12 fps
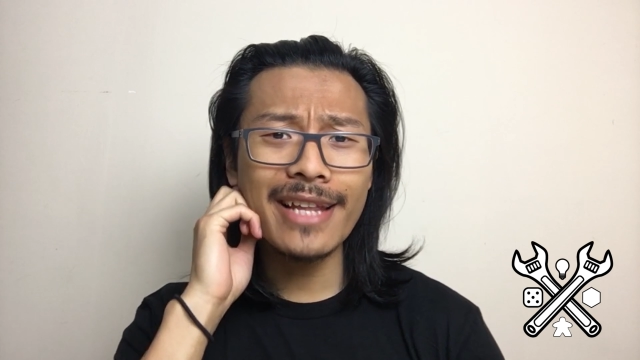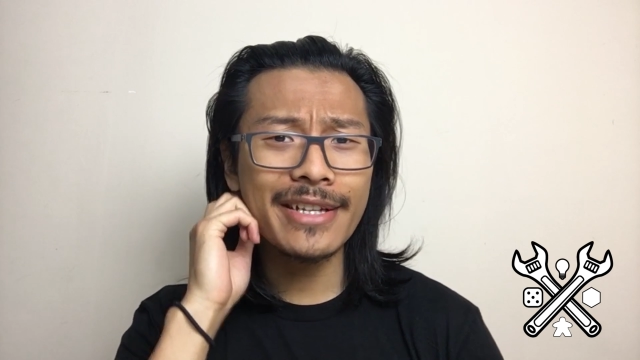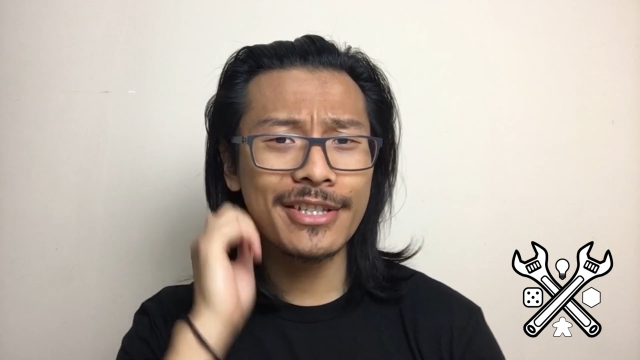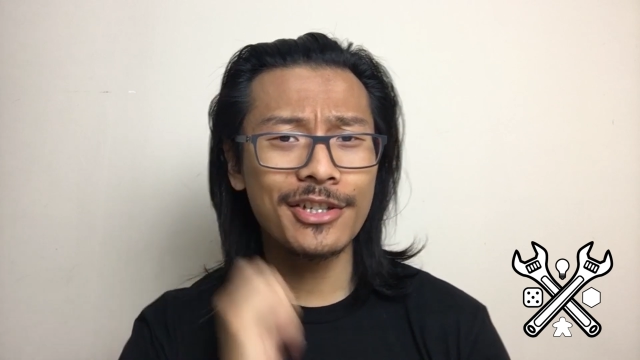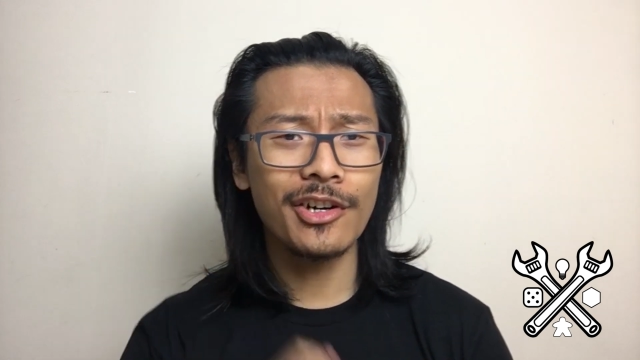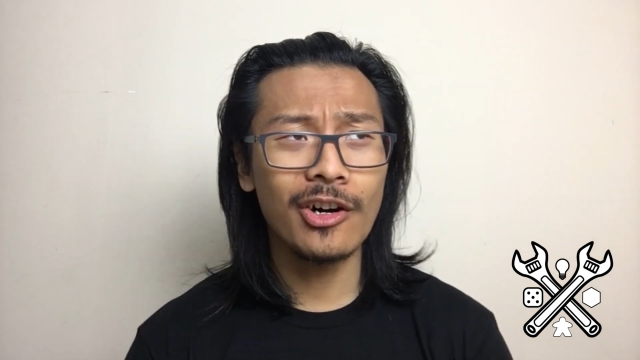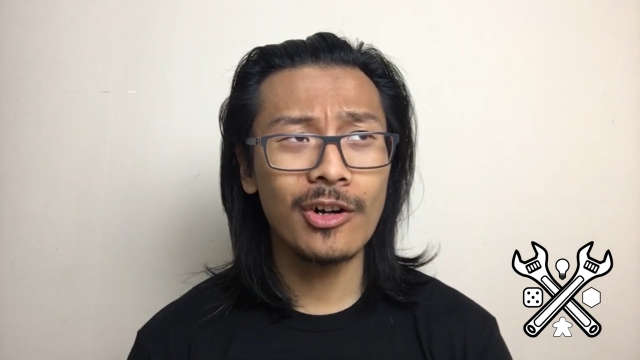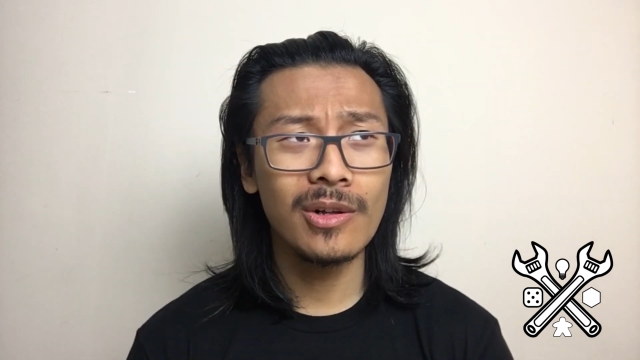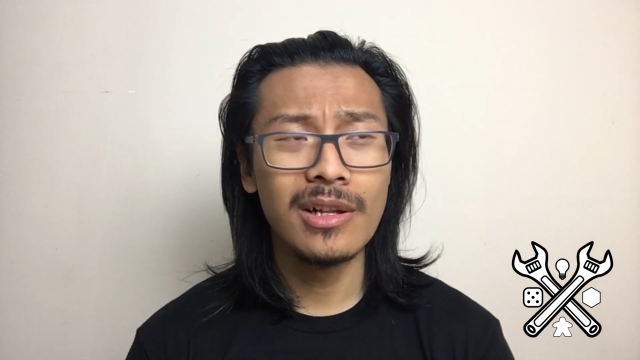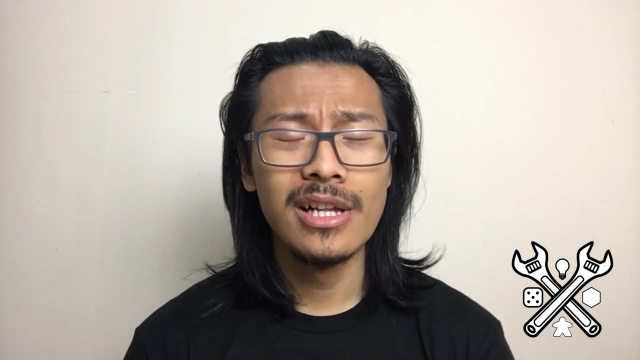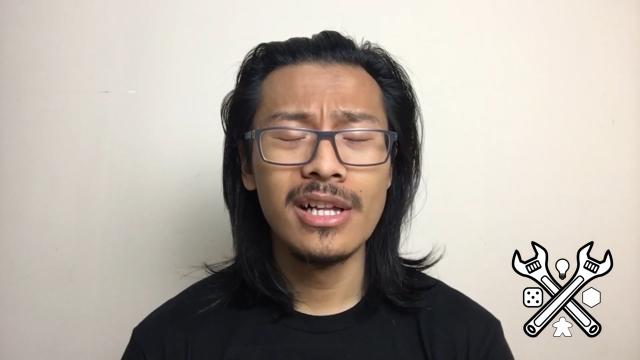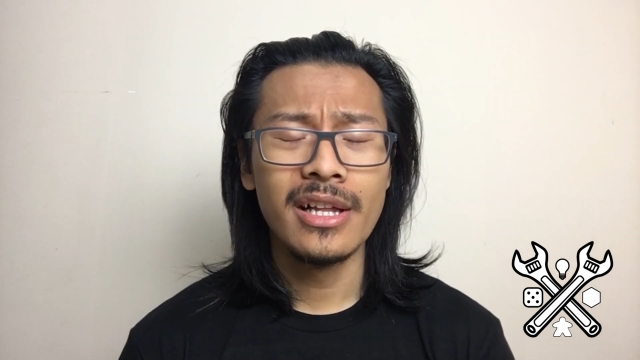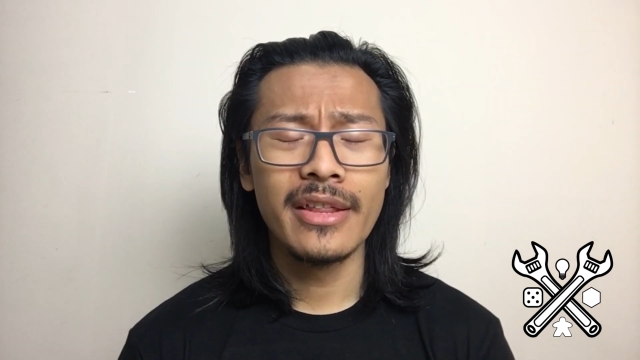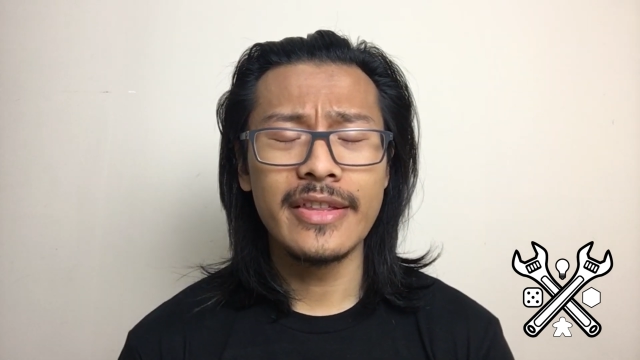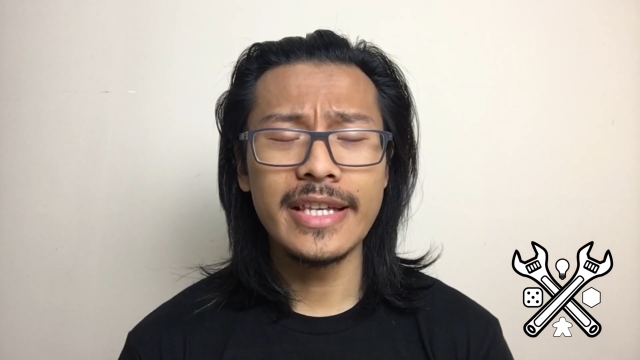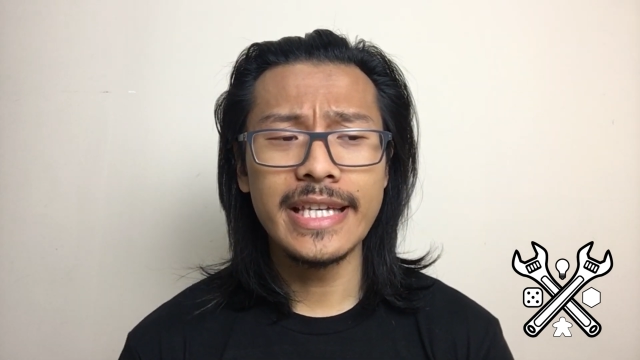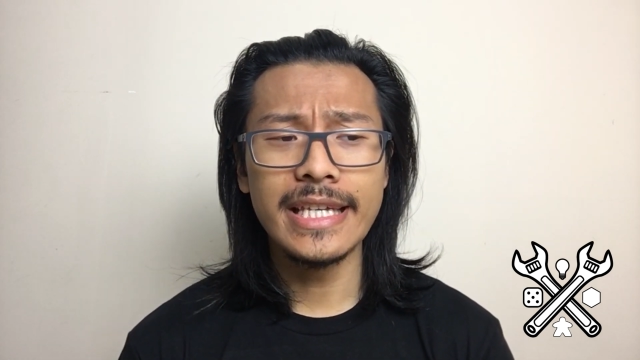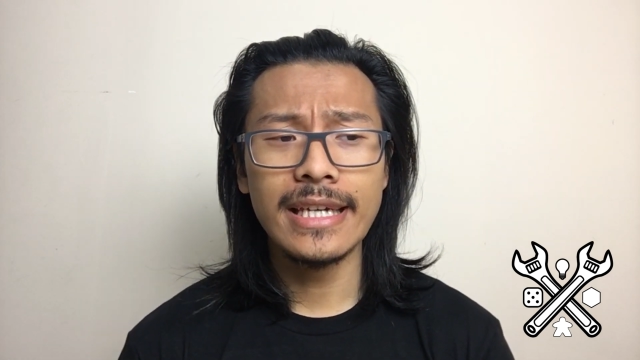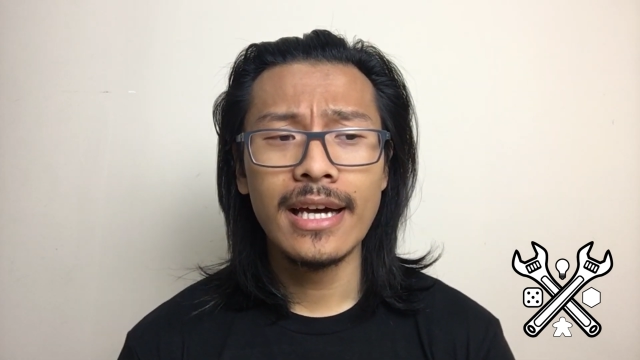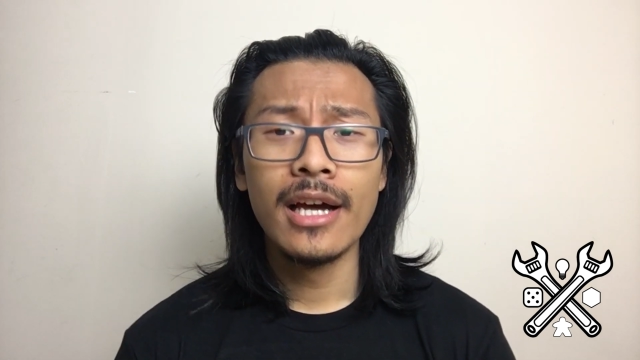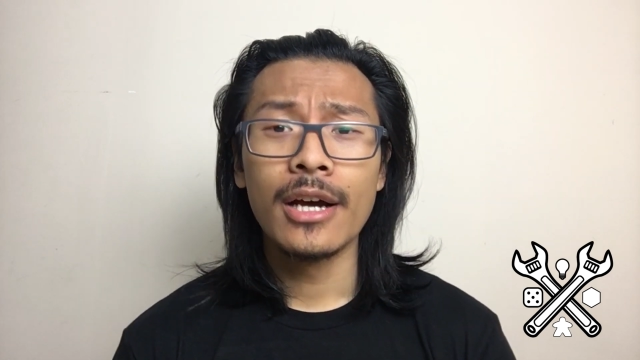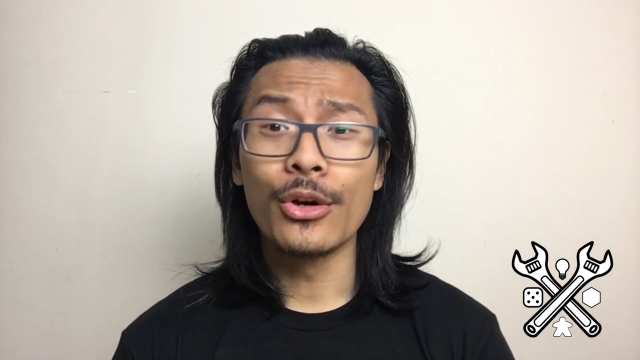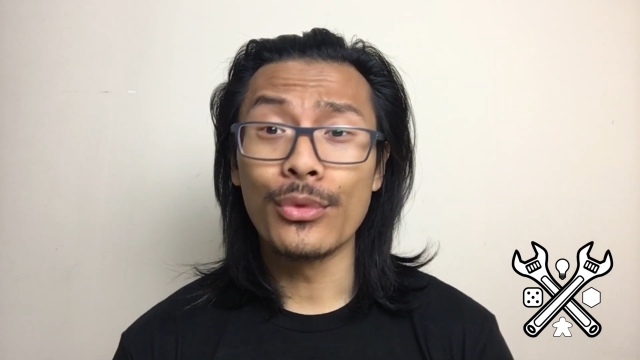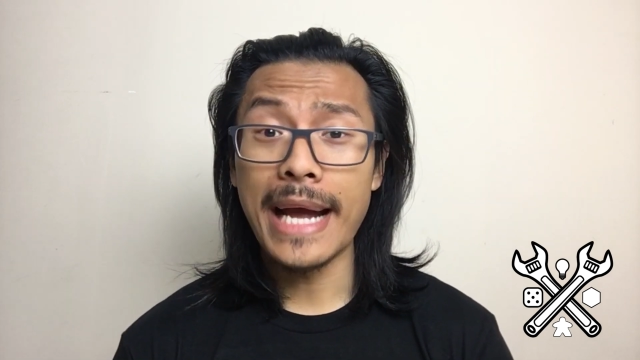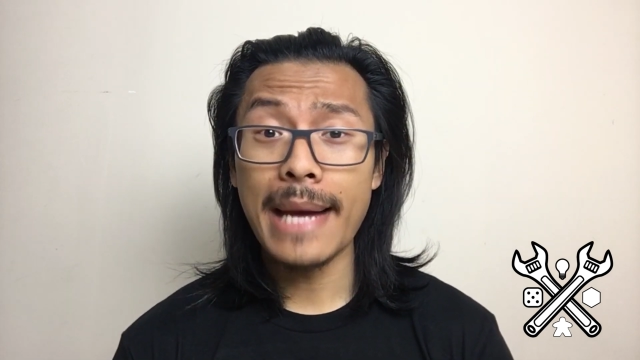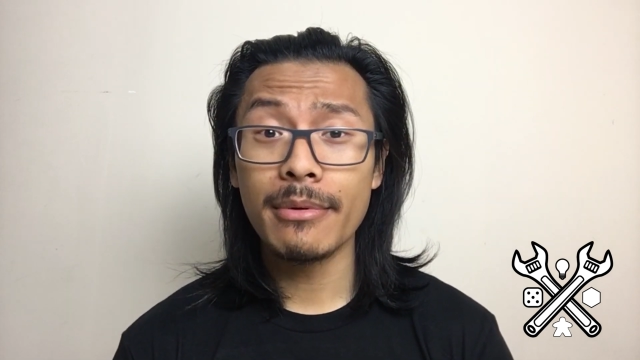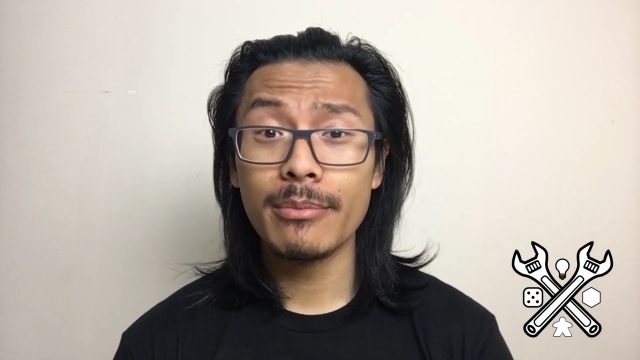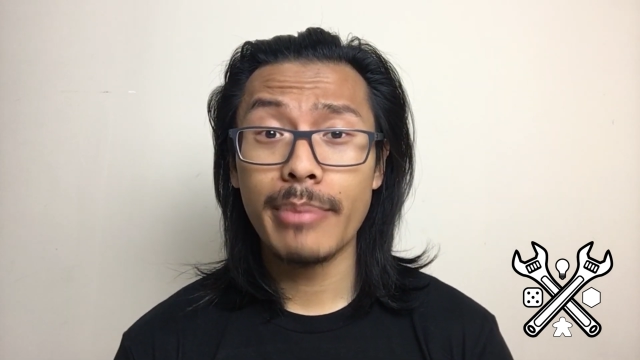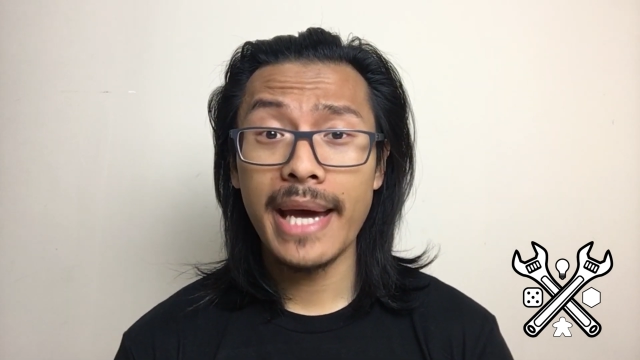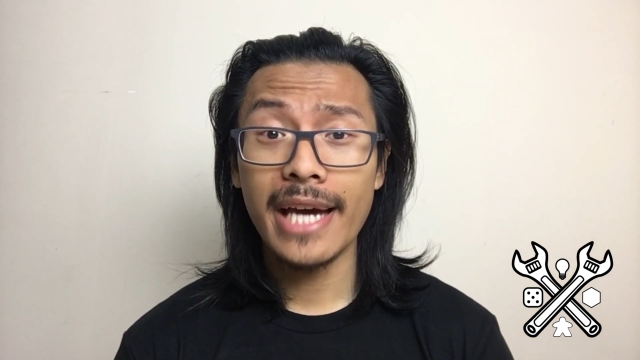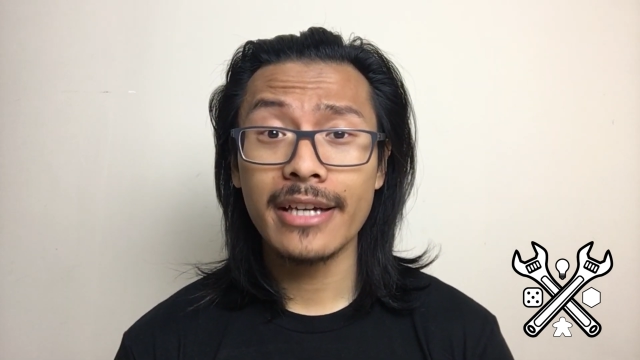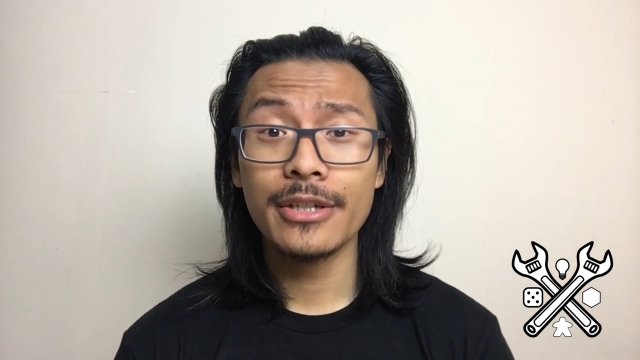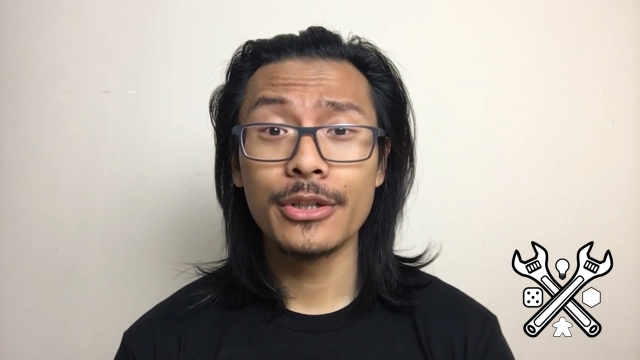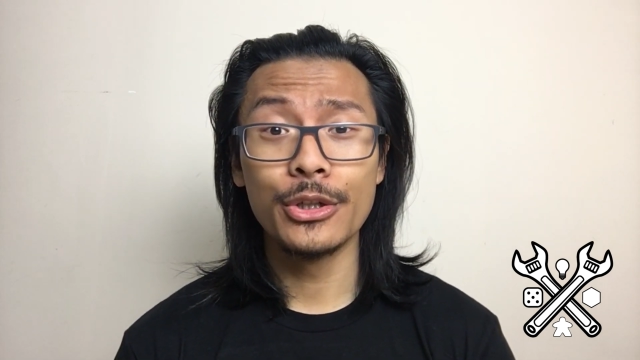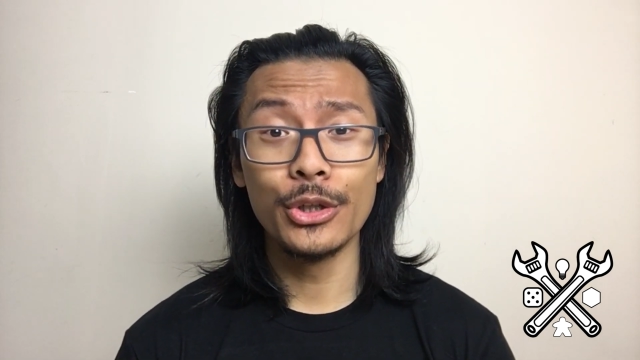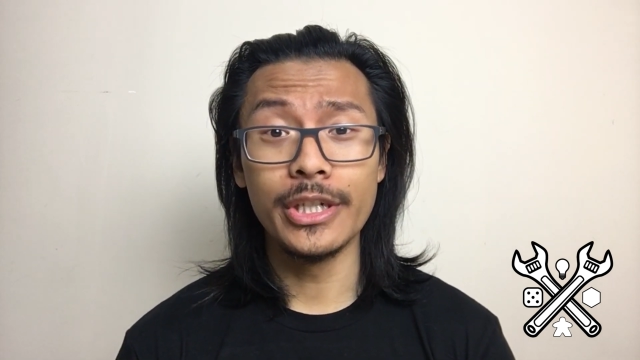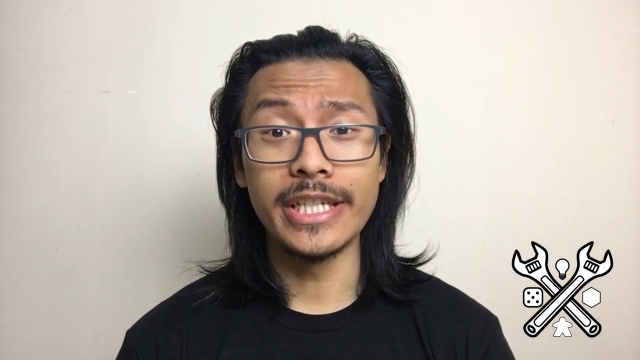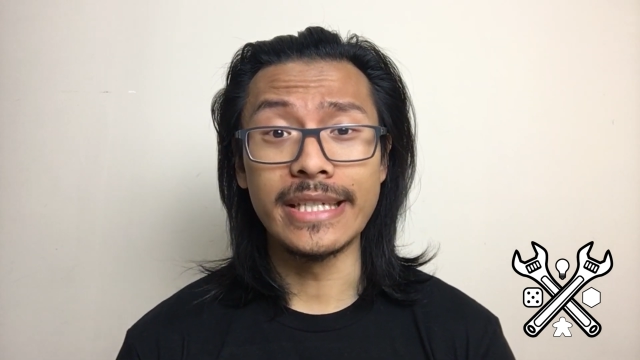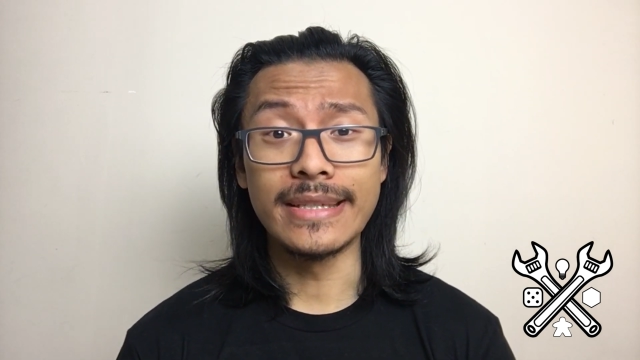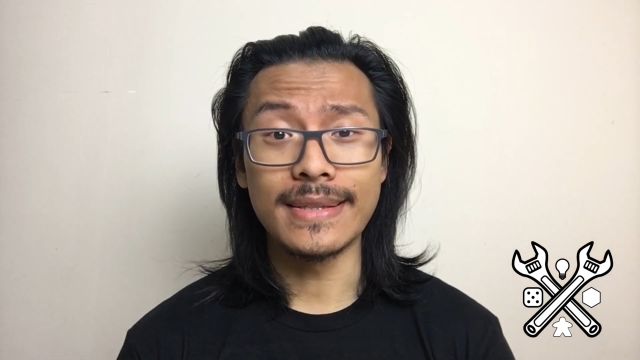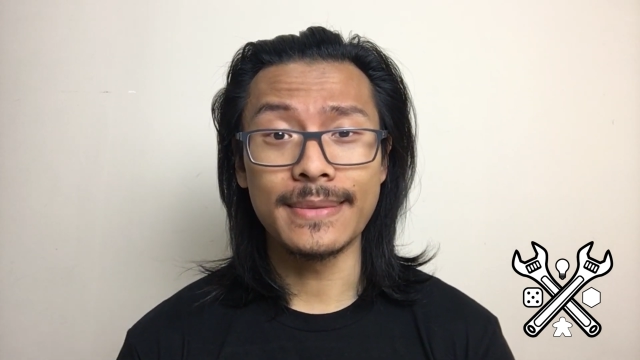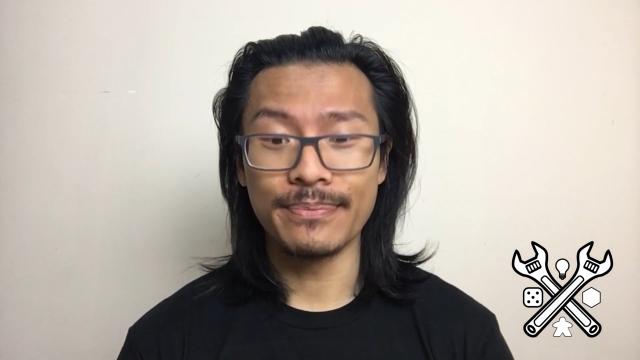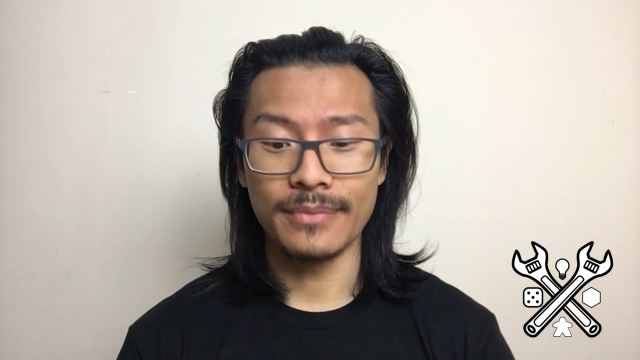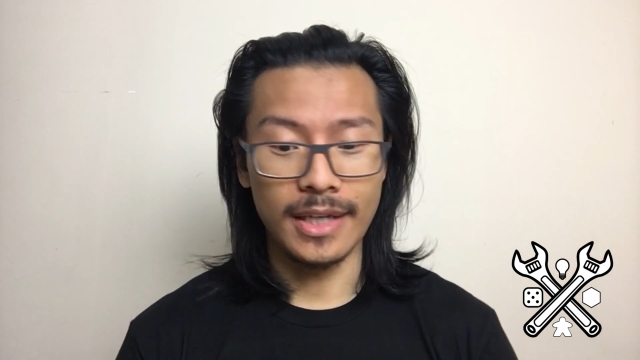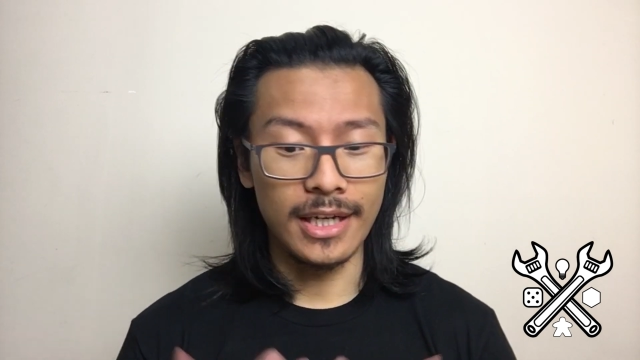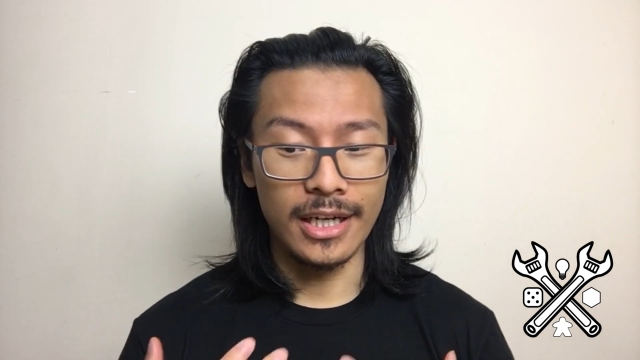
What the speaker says: like to call the Grab Bag Goodies,